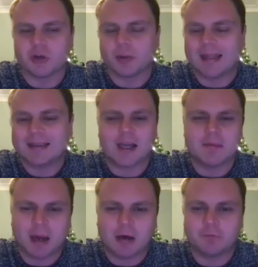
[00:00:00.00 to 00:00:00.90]
sorry,
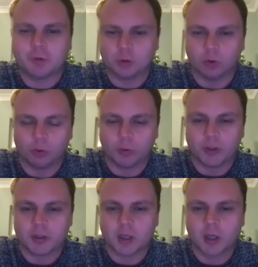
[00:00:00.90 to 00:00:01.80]
headline Bound for
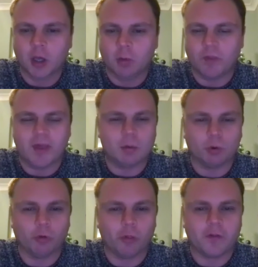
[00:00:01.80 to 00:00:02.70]
Glory, with
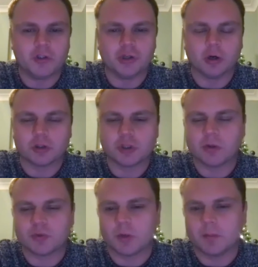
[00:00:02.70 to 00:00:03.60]
anyone other than Josh, who
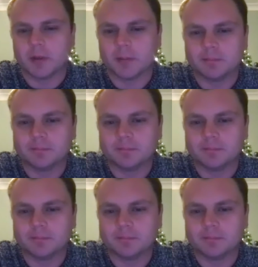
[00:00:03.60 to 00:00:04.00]
else would it be?